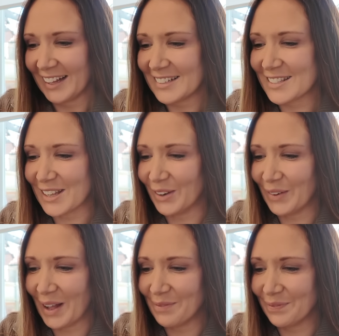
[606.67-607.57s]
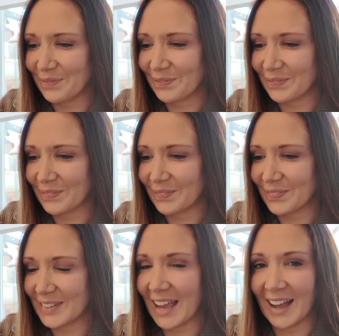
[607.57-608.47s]
So,
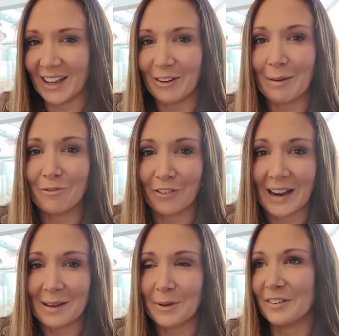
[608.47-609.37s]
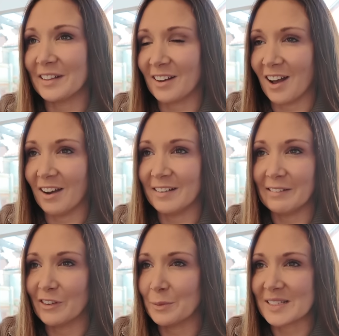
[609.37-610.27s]
yeah, I grabbed Freya, put her in the car.
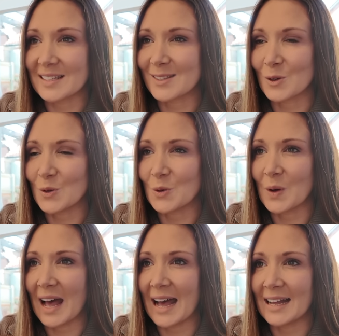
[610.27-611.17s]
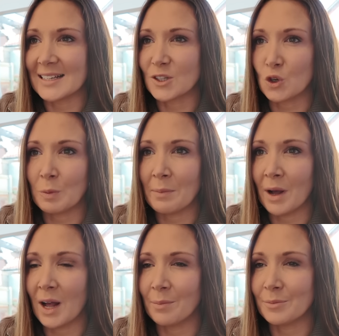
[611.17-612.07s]
Olivia was at school, and called my
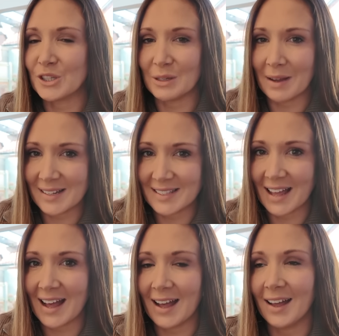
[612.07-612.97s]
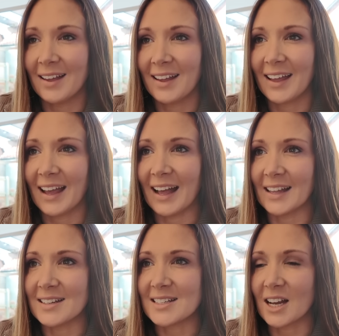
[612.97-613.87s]
mum. She met us there.
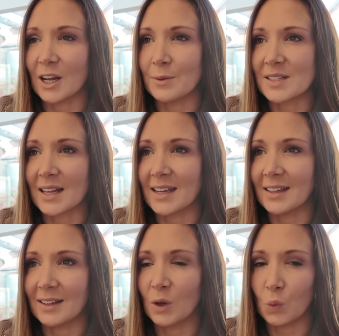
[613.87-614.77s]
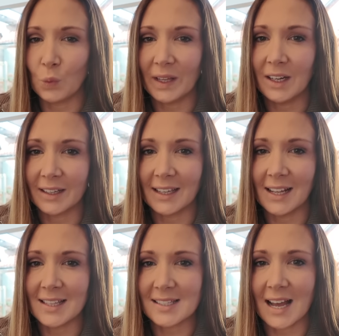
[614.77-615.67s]
And I was like, we're looking
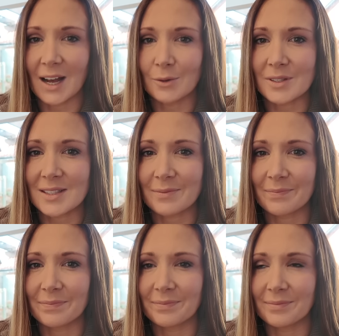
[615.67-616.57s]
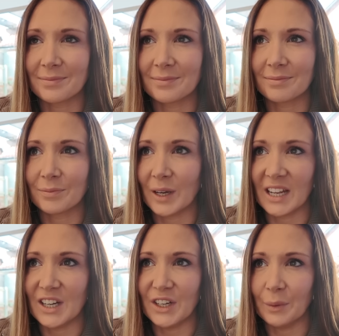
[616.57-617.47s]
at this house. We're going
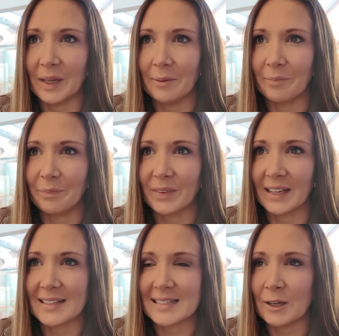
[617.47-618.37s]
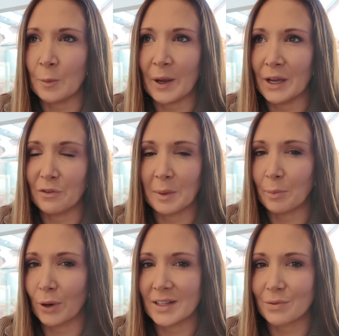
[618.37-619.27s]
to do it. Like, it's a little bit over my
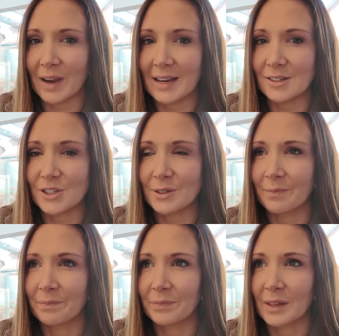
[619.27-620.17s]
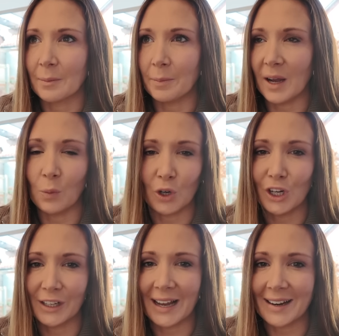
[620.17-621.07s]
price range, but I want to
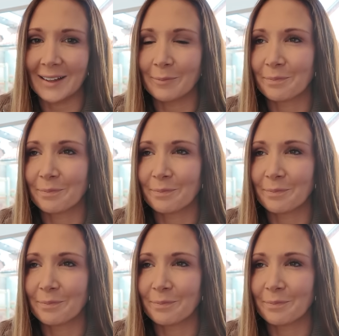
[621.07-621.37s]
look at it.